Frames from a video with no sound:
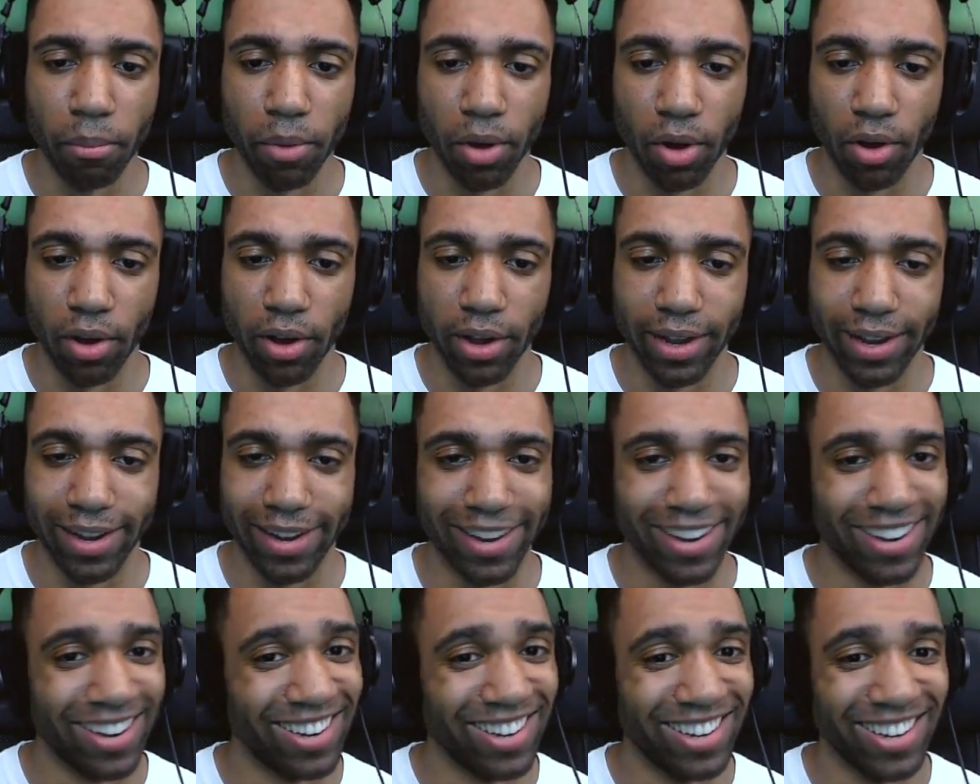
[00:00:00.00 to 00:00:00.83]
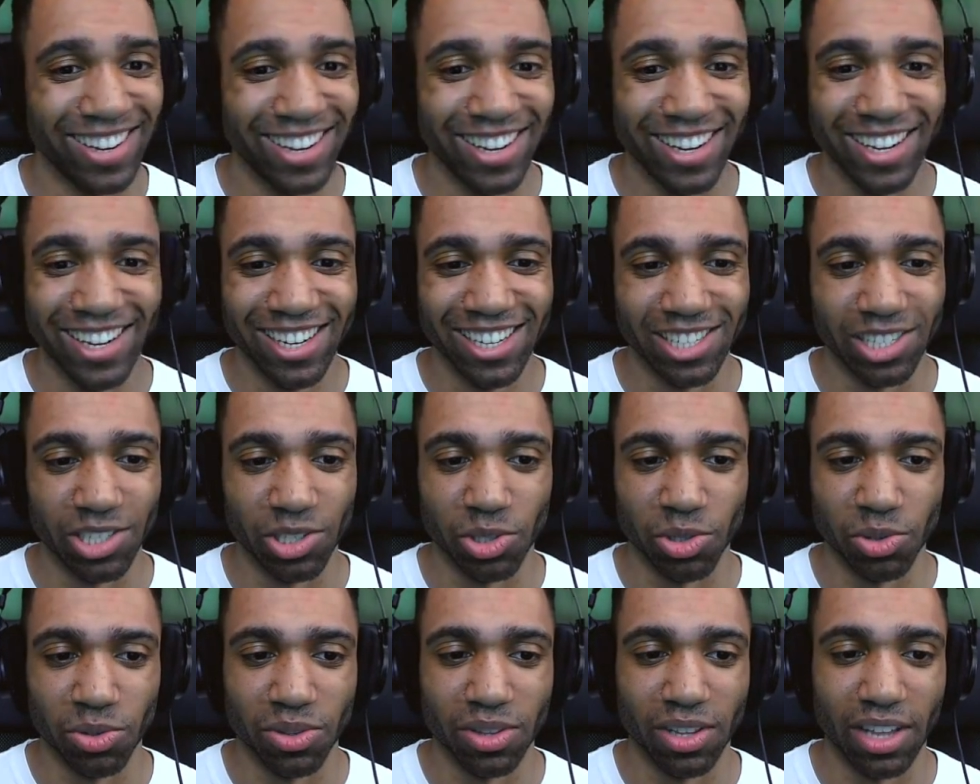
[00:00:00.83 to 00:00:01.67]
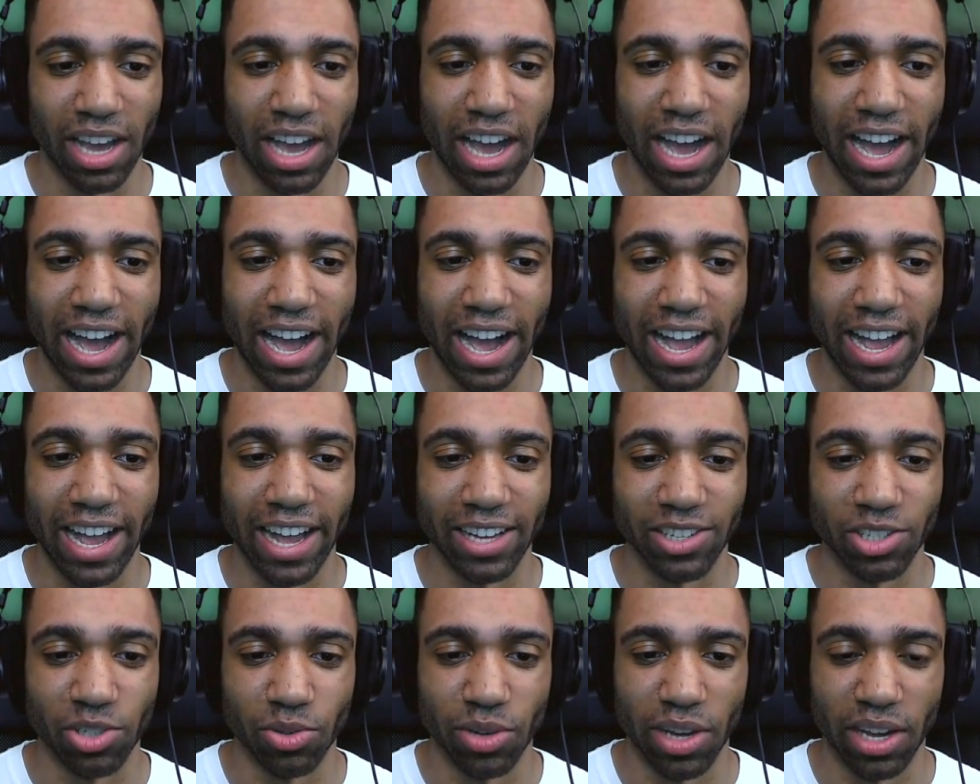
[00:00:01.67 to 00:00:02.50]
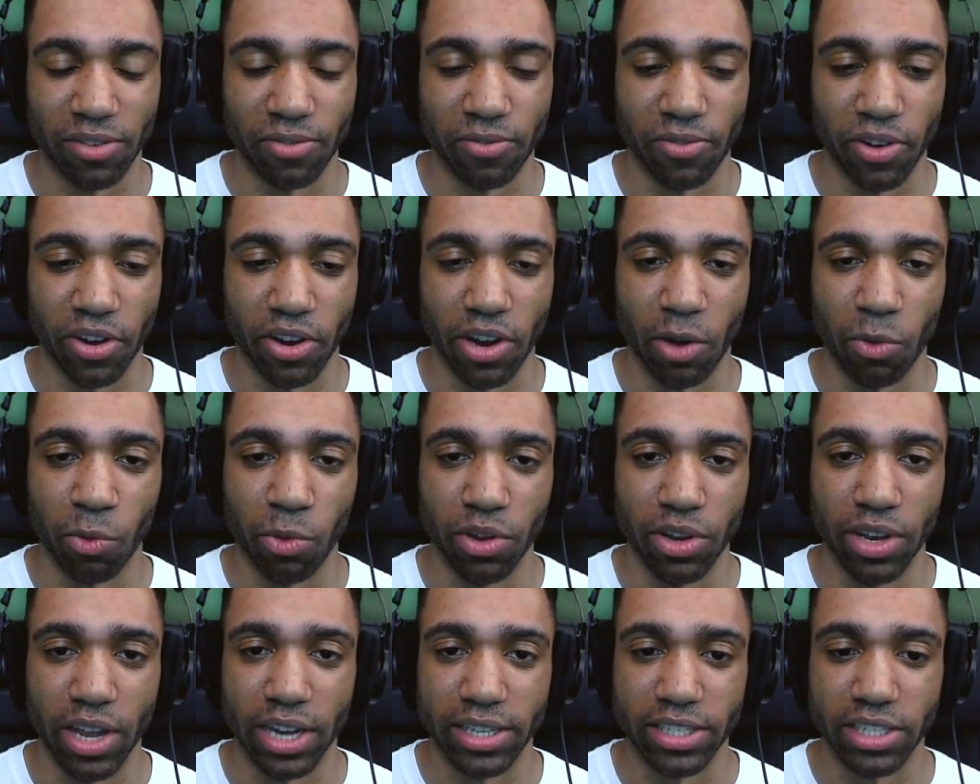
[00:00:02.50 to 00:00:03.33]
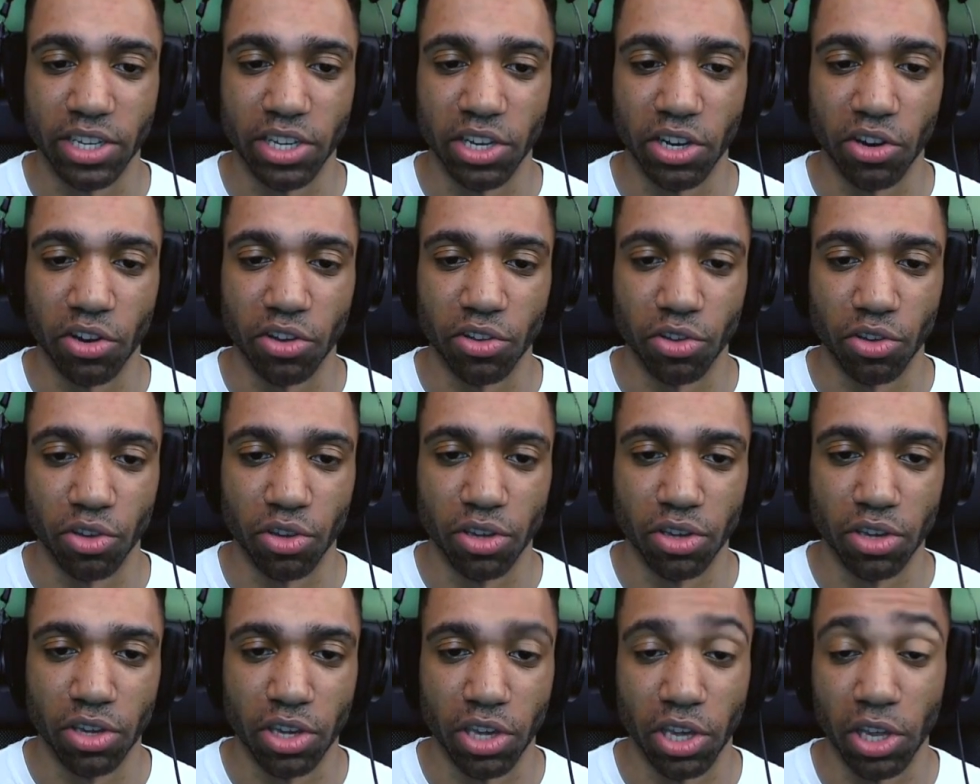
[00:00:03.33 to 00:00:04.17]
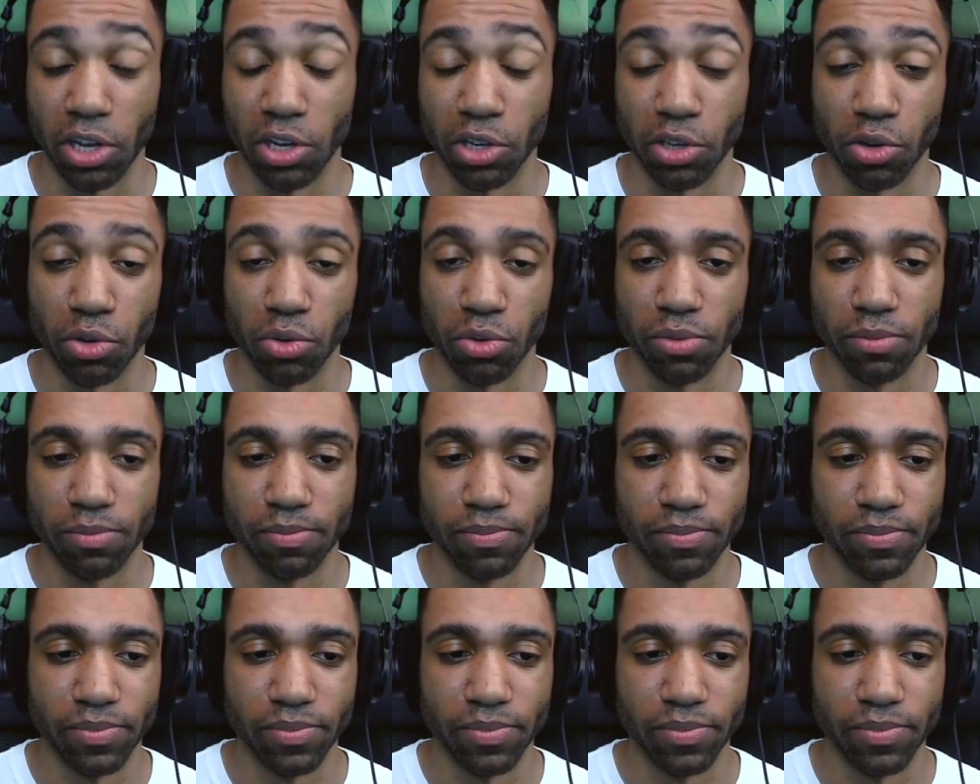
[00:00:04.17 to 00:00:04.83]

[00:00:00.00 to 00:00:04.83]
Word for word: Boy... Did you? I do not fear. I will not kill you.